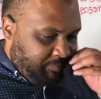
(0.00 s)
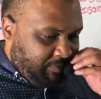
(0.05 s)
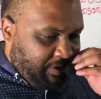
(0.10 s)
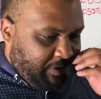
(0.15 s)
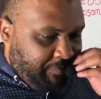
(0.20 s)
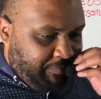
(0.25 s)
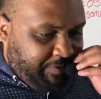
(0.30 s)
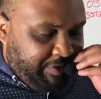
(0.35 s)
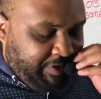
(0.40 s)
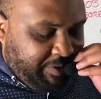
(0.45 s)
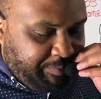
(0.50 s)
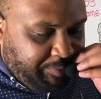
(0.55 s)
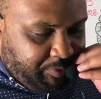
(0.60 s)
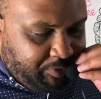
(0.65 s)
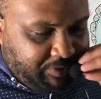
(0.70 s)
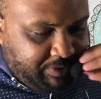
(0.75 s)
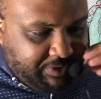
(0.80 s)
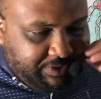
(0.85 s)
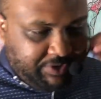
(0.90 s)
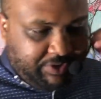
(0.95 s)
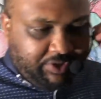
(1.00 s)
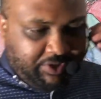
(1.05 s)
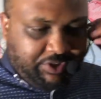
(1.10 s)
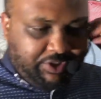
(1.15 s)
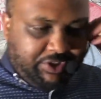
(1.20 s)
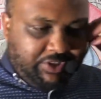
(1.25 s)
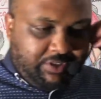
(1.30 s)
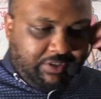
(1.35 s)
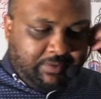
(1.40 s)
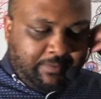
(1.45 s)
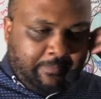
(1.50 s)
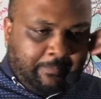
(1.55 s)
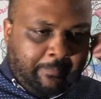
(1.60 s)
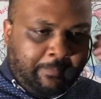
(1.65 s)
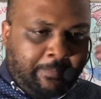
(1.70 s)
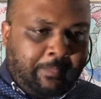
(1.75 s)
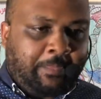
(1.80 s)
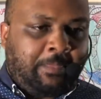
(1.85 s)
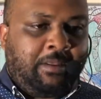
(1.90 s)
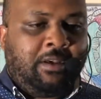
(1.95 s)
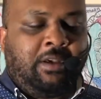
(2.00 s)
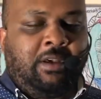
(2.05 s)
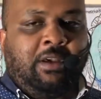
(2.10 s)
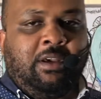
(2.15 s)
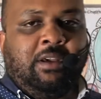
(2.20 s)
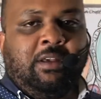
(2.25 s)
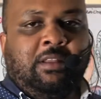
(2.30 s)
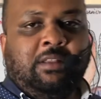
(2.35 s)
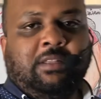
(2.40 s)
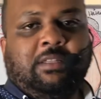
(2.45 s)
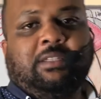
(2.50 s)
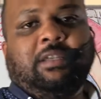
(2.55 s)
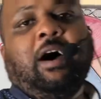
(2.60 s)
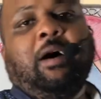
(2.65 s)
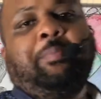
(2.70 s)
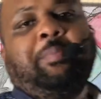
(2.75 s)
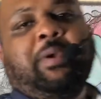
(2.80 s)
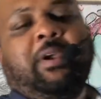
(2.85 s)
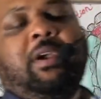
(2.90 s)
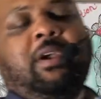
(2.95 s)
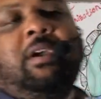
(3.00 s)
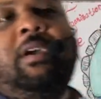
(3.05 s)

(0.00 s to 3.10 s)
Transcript: very important discussion. And the topic